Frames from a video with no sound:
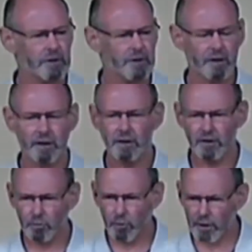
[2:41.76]
is,
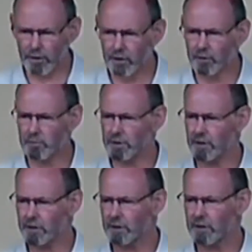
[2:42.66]
is wide
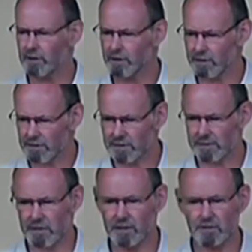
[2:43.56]
open to
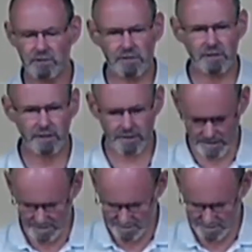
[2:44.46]
such as these,